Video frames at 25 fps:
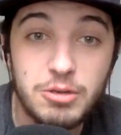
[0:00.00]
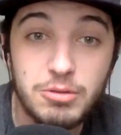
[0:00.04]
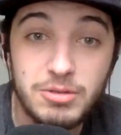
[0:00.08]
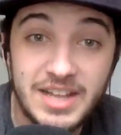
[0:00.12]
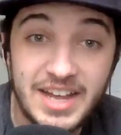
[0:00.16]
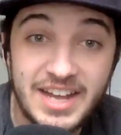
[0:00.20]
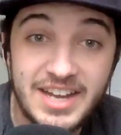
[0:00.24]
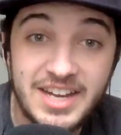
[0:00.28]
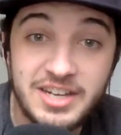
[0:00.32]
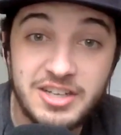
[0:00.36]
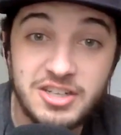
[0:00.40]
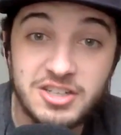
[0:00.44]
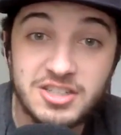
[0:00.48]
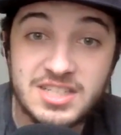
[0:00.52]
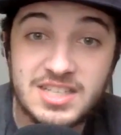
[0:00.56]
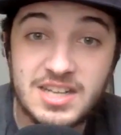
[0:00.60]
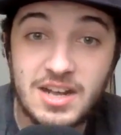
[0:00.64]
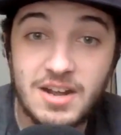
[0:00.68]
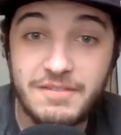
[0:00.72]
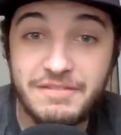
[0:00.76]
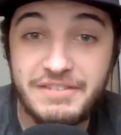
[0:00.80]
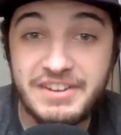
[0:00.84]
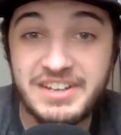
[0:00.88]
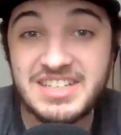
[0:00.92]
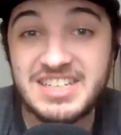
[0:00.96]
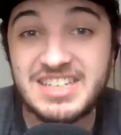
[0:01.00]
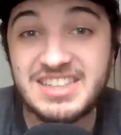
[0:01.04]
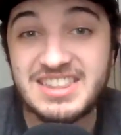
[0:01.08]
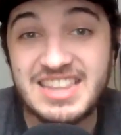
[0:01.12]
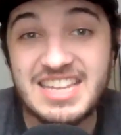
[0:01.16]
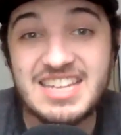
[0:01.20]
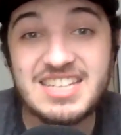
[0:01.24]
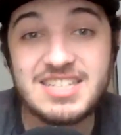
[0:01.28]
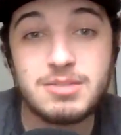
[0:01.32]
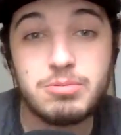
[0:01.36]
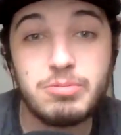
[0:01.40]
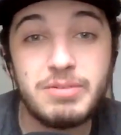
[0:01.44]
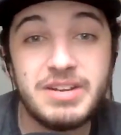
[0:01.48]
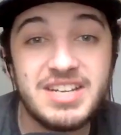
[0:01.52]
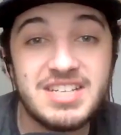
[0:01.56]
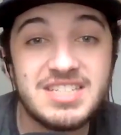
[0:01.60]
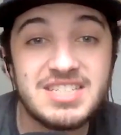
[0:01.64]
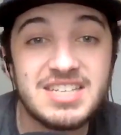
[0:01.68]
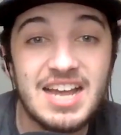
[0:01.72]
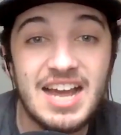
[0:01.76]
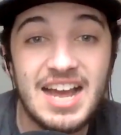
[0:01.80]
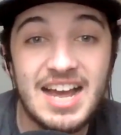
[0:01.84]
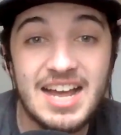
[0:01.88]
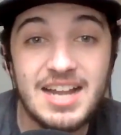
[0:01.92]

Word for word: you landed yourself into this week's